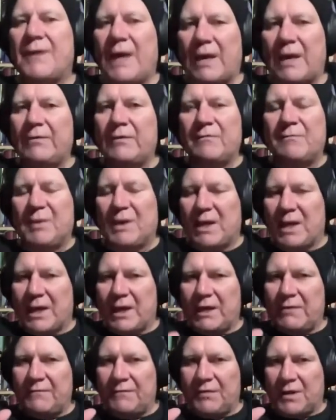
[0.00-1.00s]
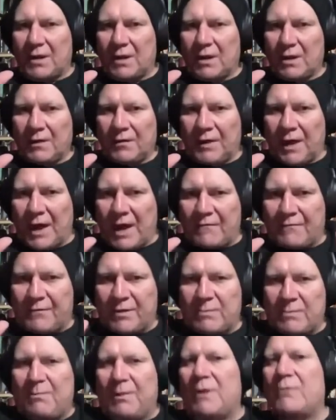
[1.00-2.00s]
they would have believed that
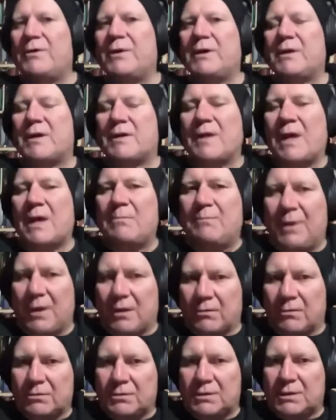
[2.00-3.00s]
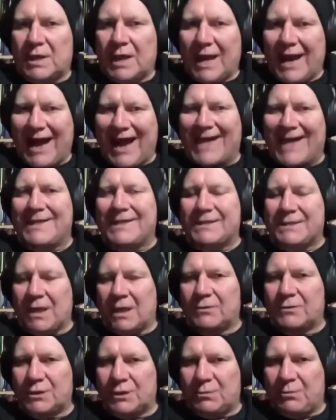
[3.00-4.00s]
every building that they built had its
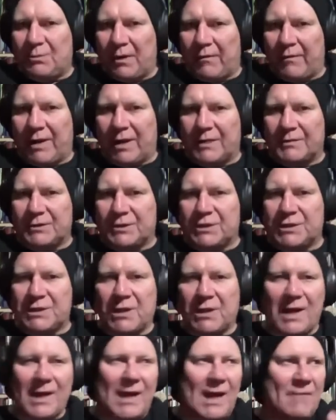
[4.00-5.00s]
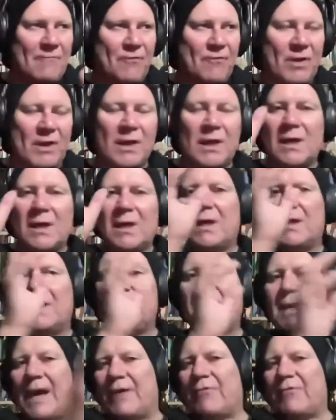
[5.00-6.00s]
own spirit, just like every
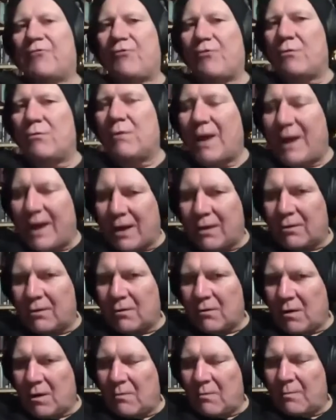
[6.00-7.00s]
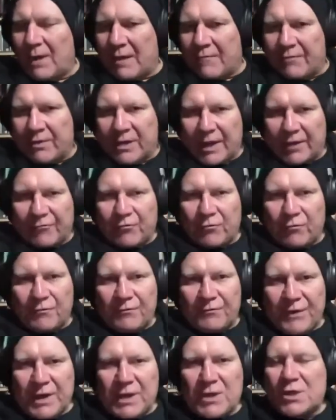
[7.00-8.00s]
natural outcrop, every natural
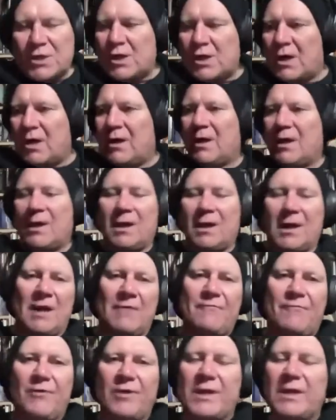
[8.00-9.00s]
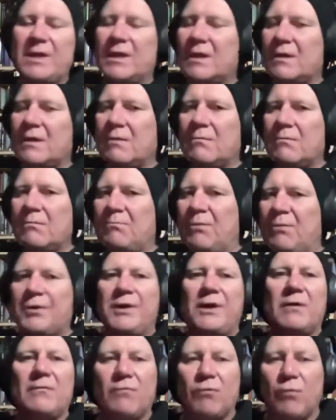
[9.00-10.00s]
feature, every
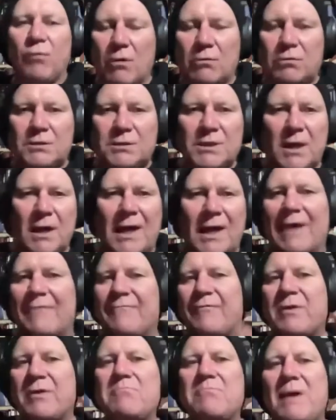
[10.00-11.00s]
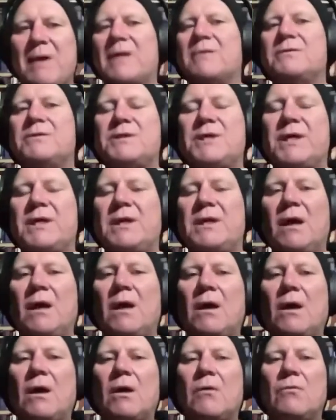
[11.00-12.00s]
body of water, every mountain
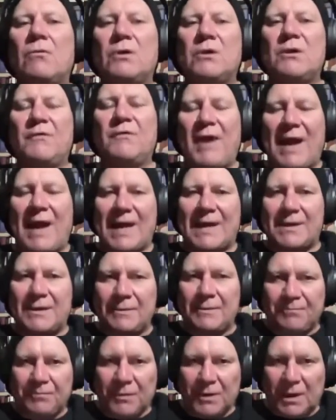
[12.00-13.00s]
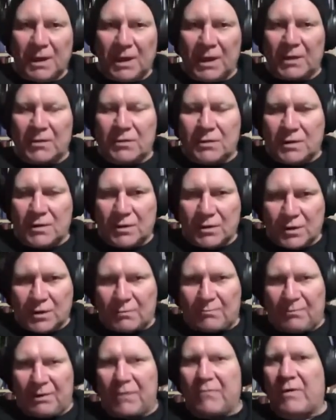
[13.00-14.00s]
would have had its
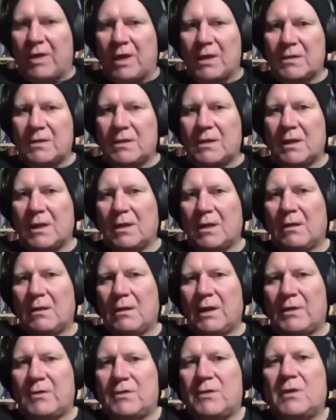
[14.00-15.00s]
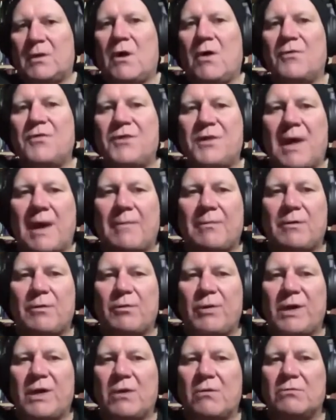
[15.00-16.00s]
spirit. It's the
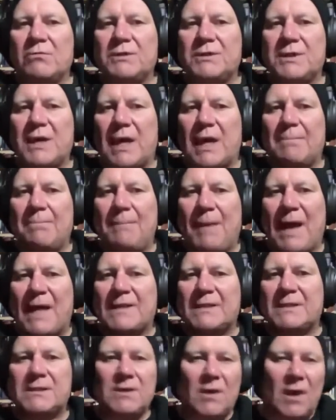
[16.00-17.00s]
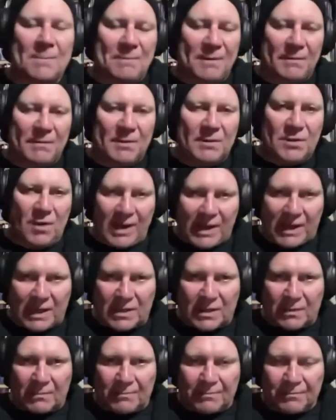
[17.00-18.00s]
concept we call today
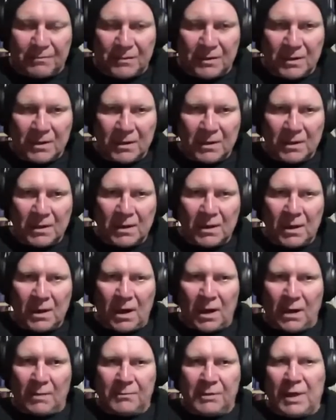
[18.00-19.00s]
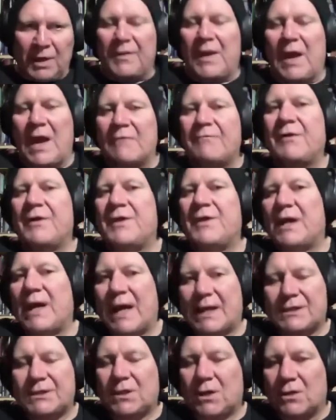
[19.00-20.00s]
panpsychism, that
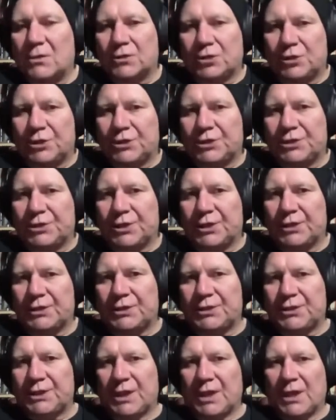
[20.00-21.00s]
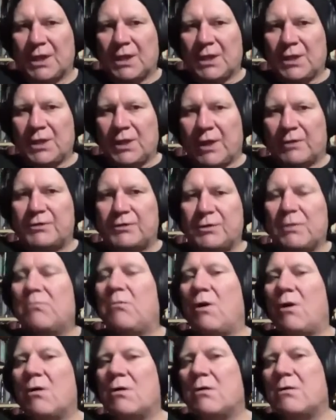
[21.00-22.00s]
everything has consciousness, to a
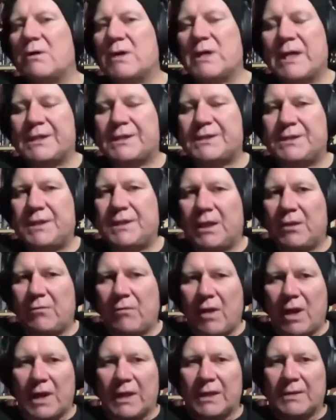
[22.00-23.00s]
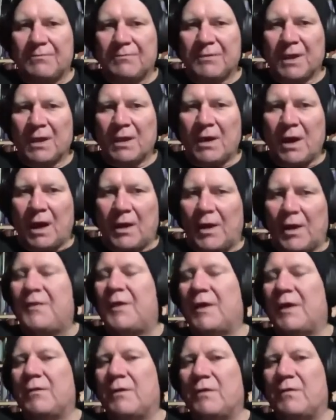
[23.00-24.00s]
more or a lesser degree. And I
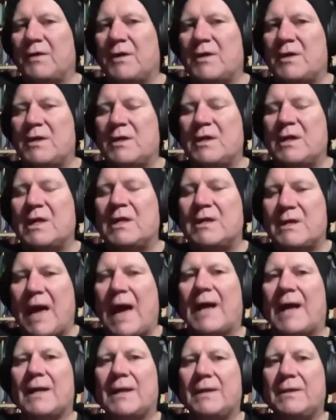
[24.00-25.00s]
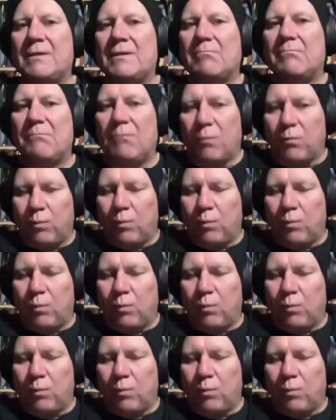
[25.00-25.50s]
think that this is exactly the